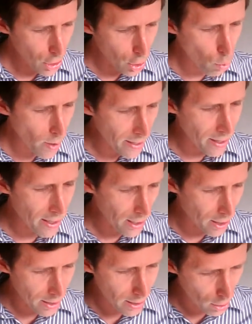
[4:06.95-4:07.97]
aware that
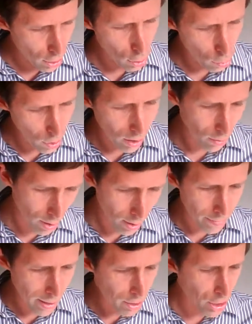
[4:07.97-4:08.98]
there's these two, well,
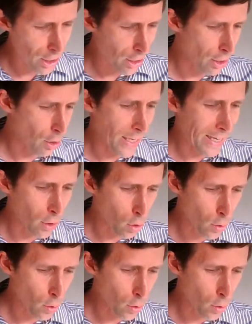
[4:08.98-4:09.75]
maybe she doesn't know it's angels,